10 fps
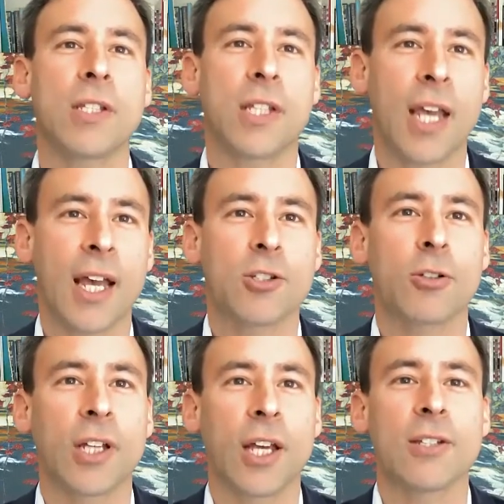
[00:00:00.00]
cancel
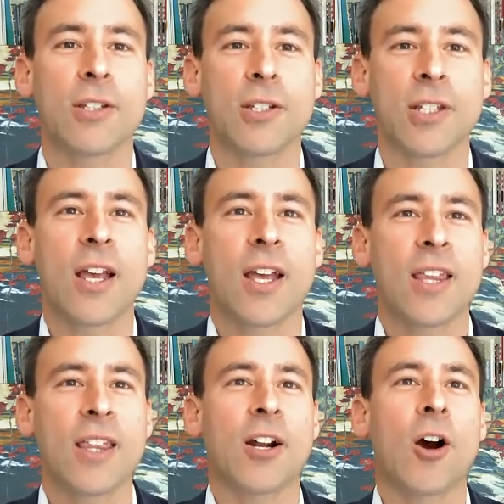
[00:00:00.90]
cases
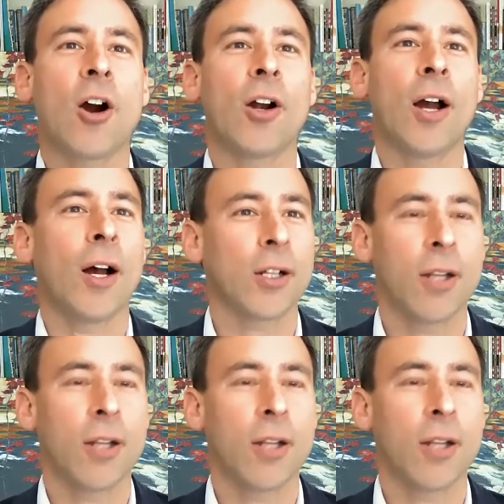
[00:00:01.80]
that are,